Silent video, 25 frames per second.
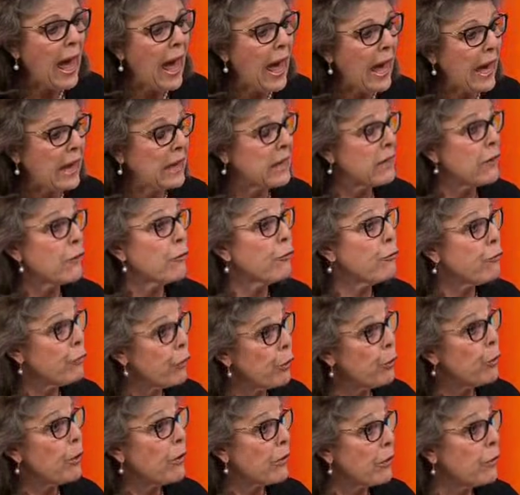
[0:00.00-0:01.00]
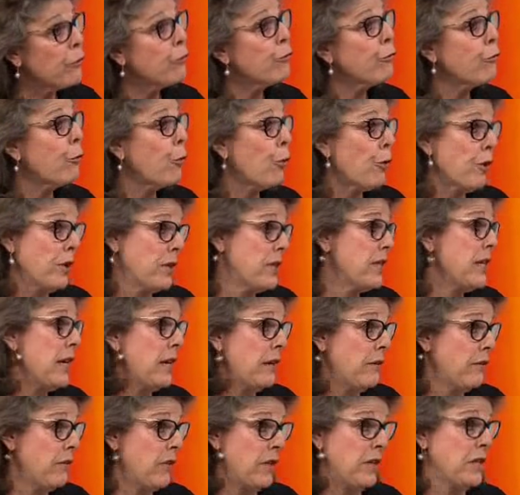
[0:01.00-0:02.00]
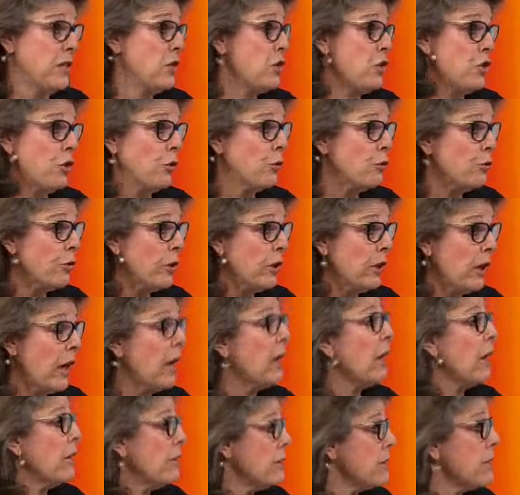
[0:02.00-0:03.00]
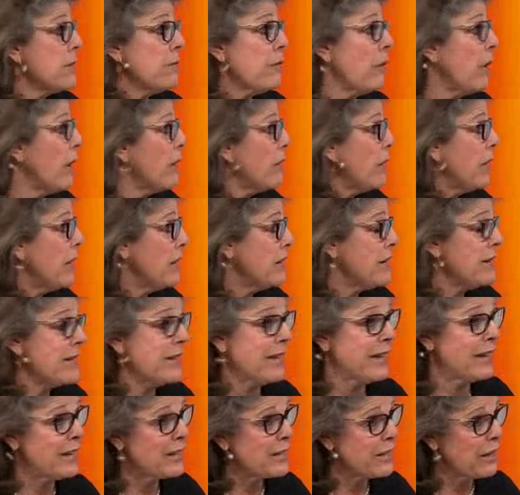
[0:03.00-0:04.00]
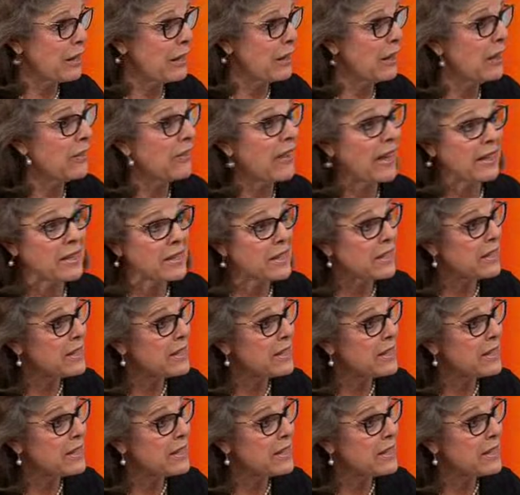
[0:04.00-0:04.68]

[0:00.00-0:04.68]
And fewer than 4 in 10 of these children are going to survive their disease, and that's a